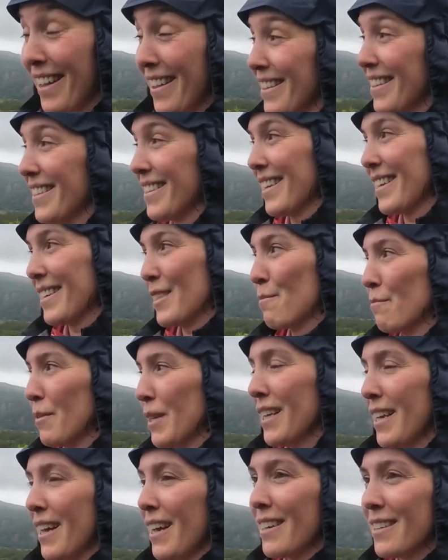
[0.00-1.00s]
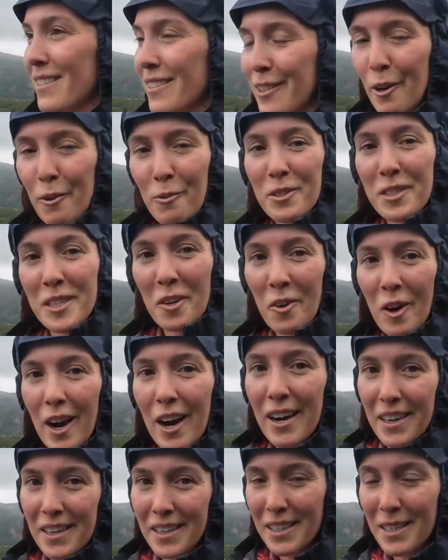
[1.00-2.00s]
This has been so
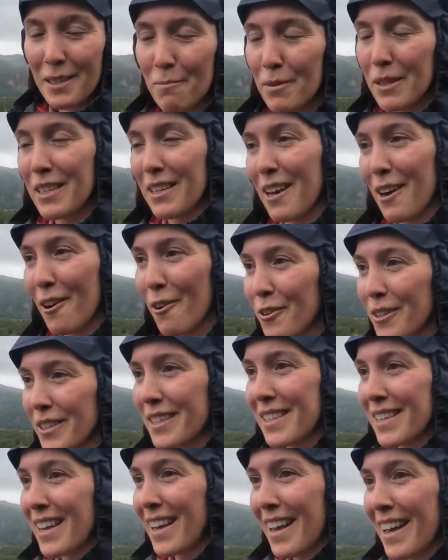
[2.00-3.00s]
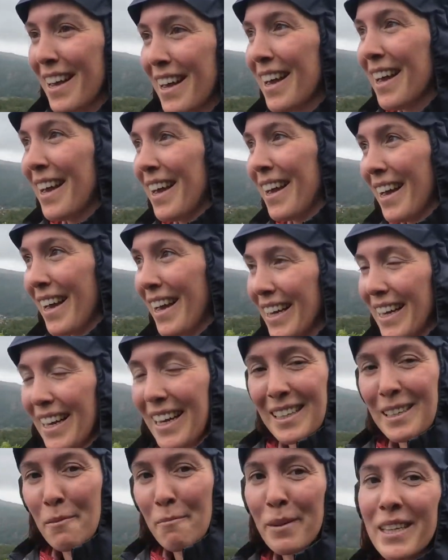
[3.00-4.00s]
hard, but now it's
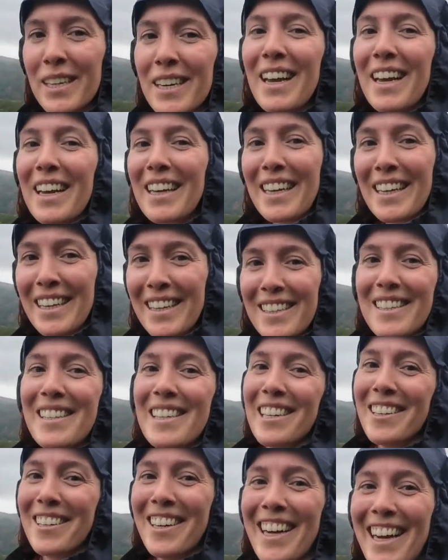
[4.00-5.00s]
gotten a bit easier.